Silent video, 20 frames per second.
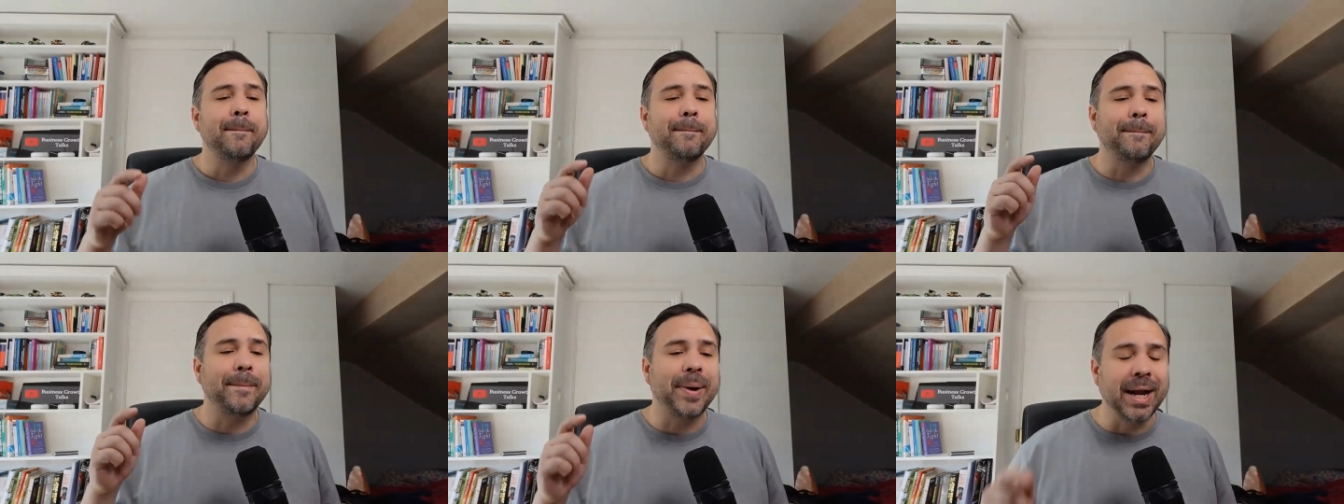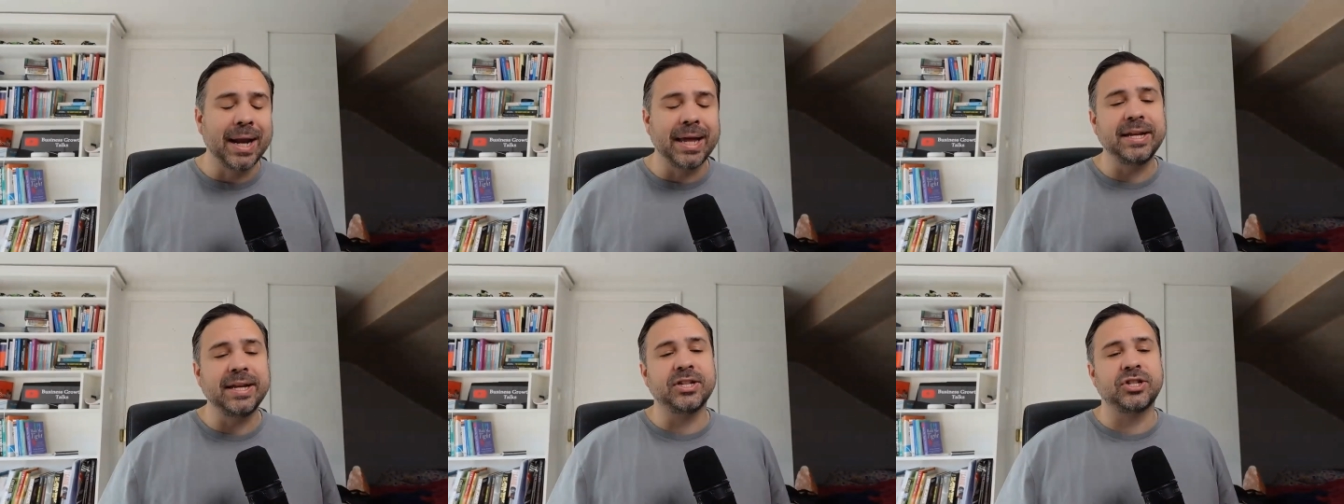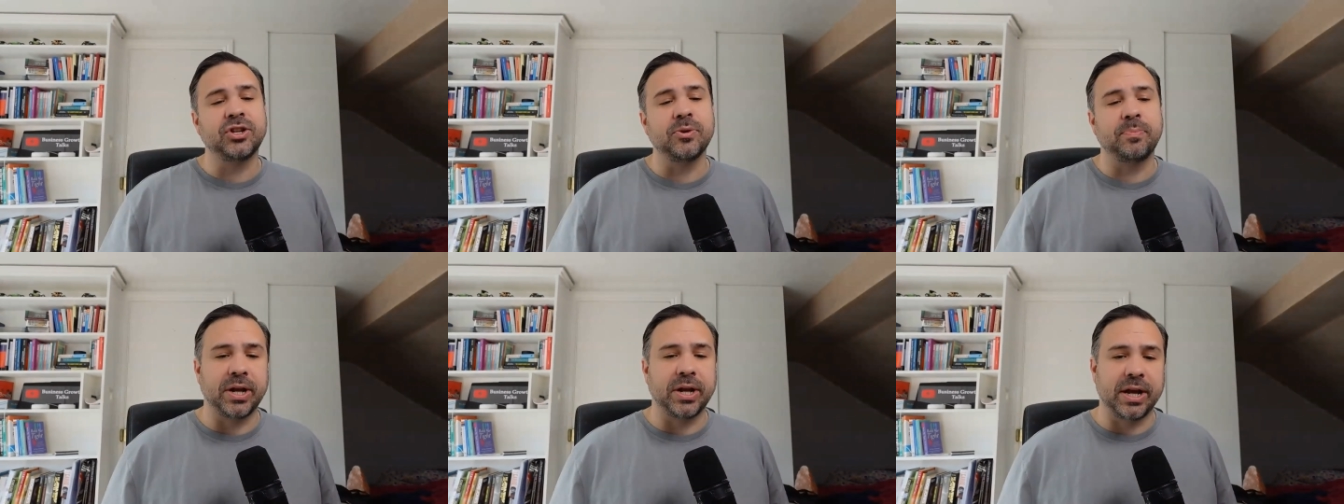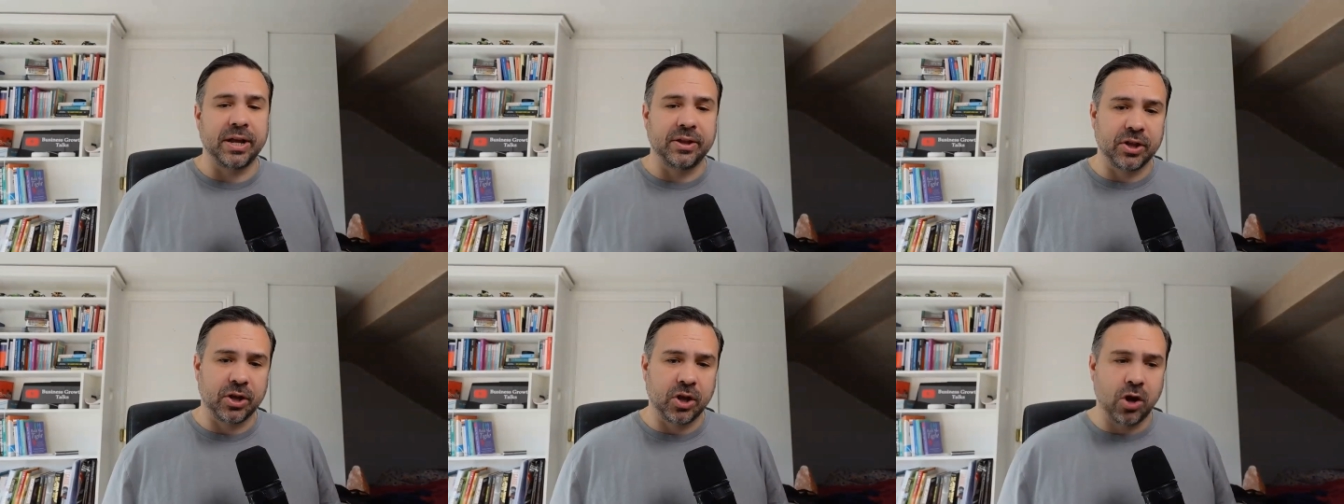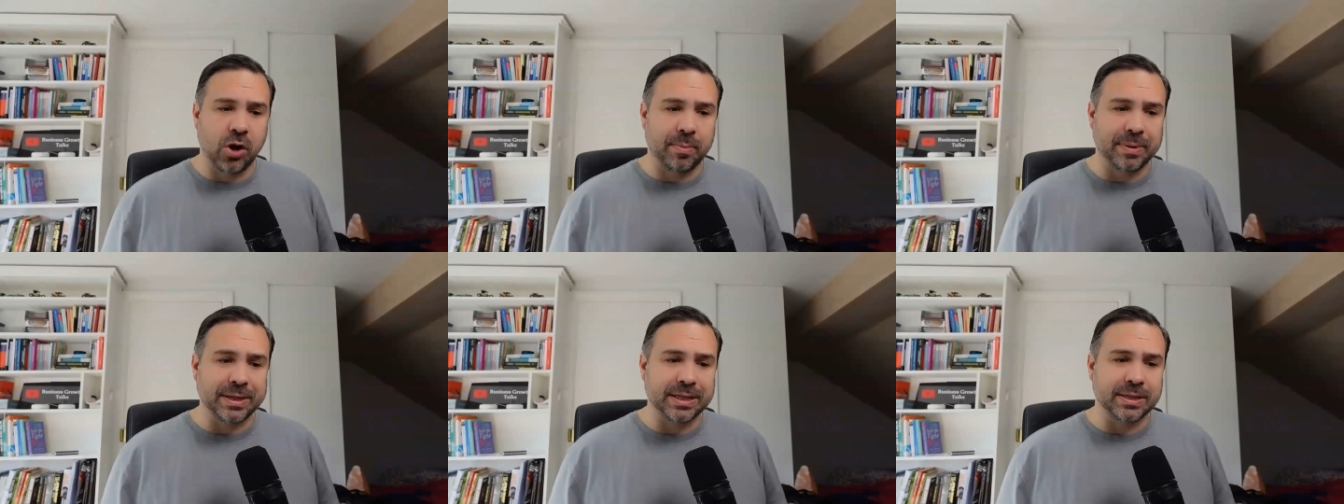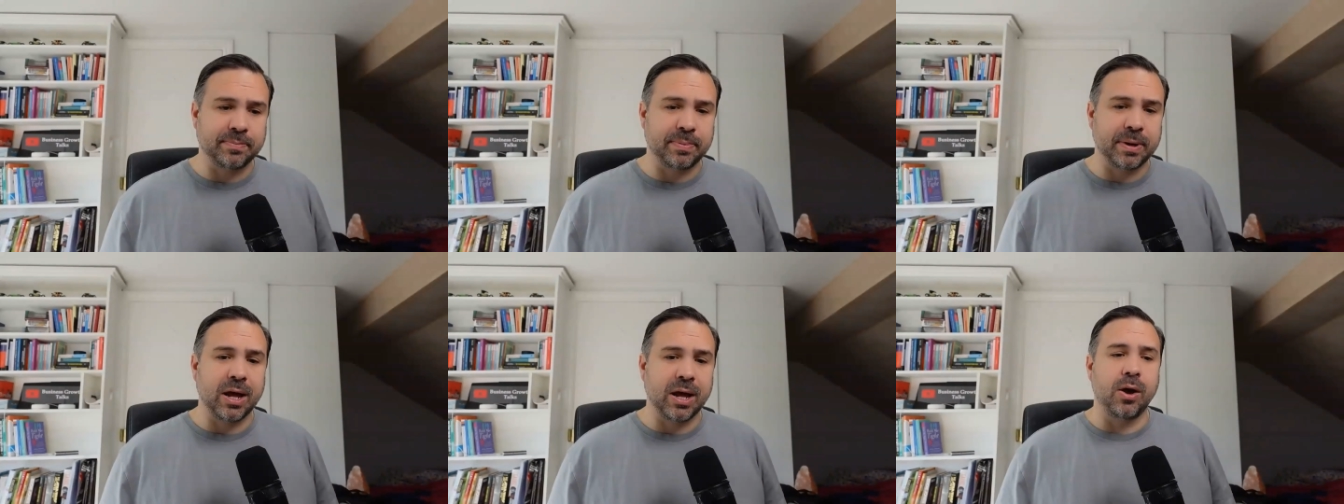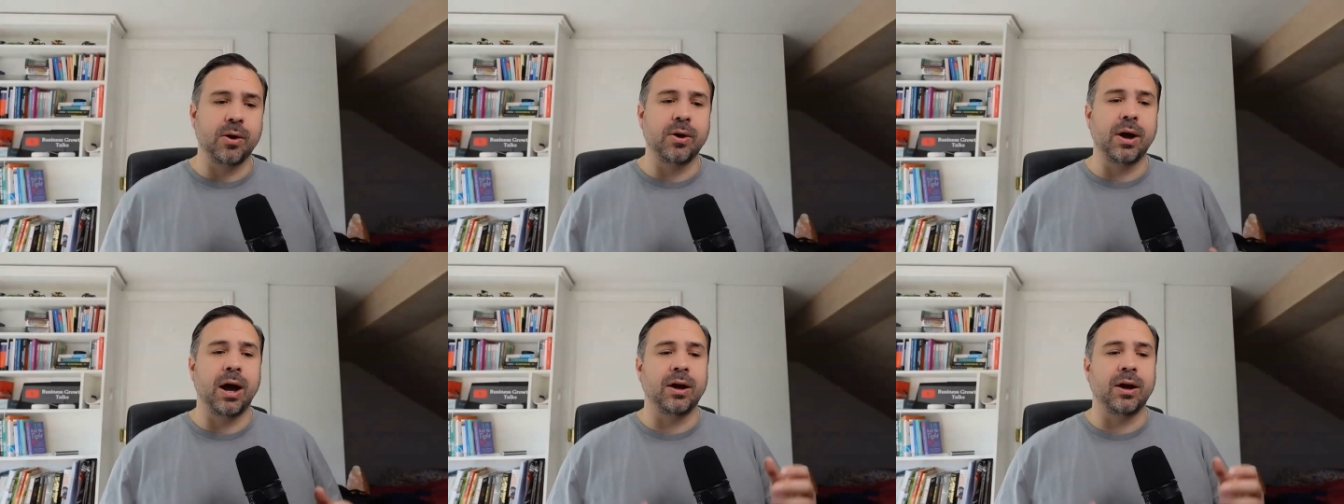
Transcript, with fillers: please do put it in the comments below.